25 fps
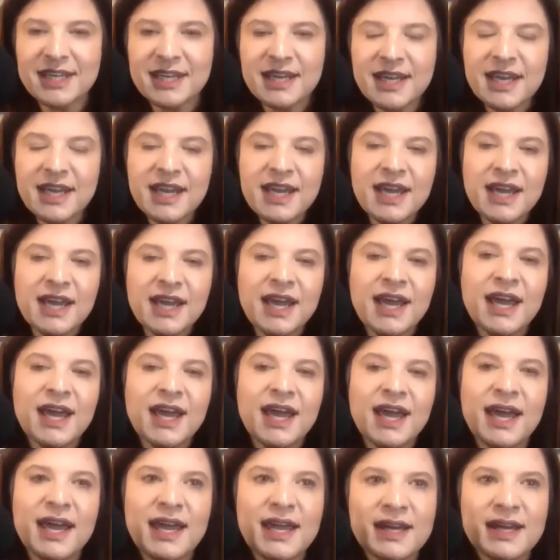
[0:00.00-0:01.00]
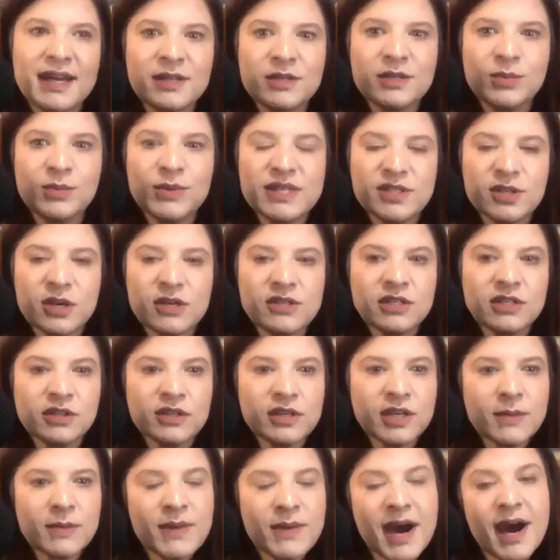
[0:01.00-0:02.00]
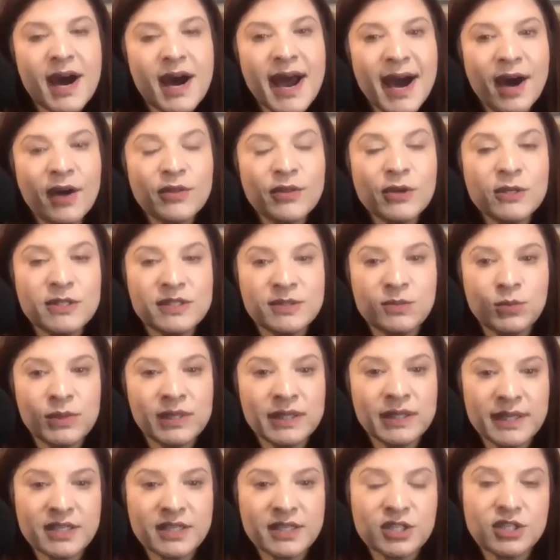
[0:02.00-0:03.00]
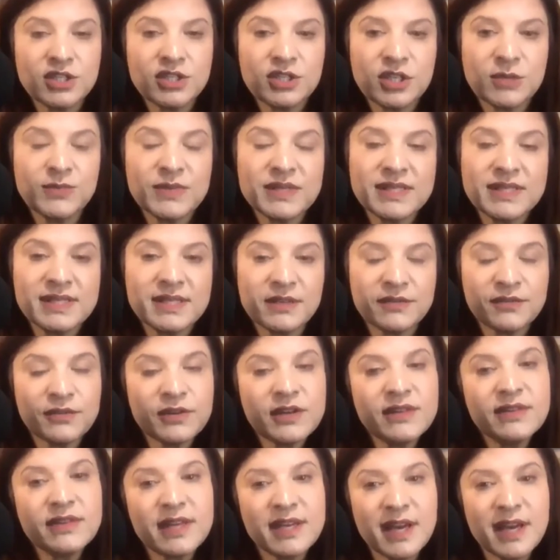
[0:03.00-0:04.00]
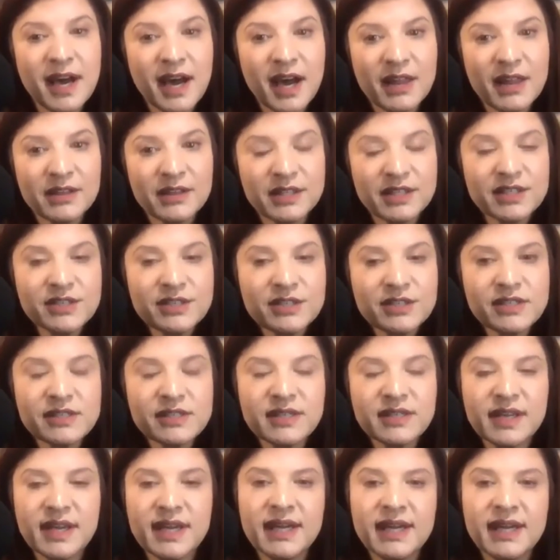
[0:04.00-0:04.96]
Mm-hmm. And we start to look about how their relationship is different than others